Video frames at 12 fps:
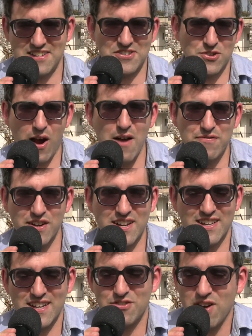
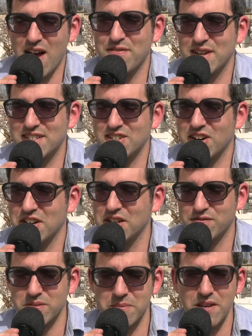trafficked
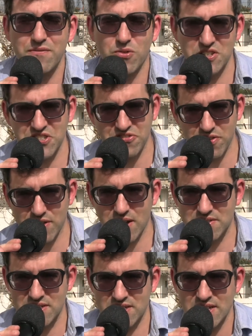article for me.
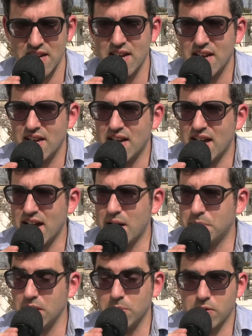43,000
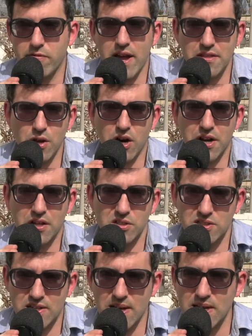people read the
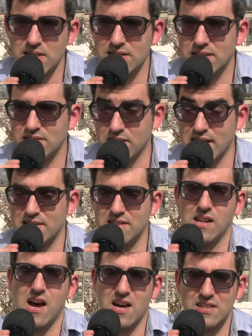article to date, so that's a
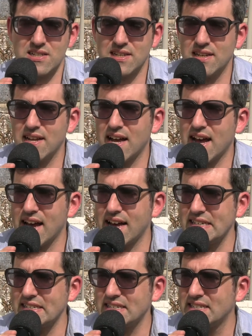lot.
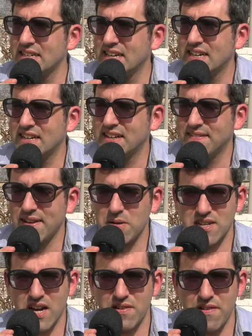And that
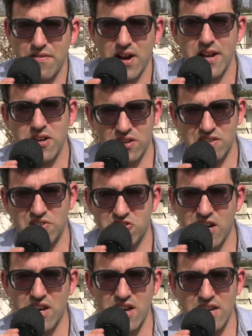was kind of a very cut and
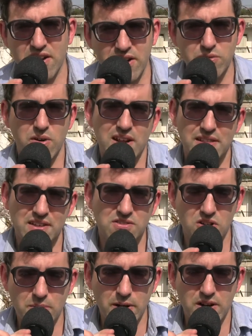dry, here's what I think is
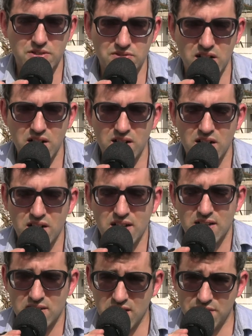good about Israel,
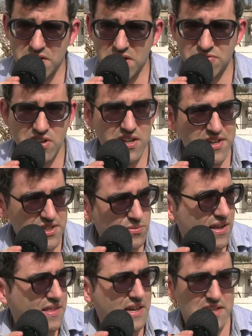life in Israel, here's
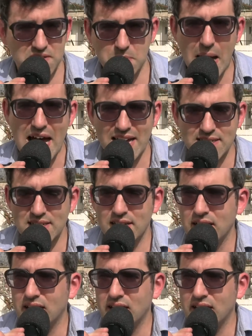what I think is bad,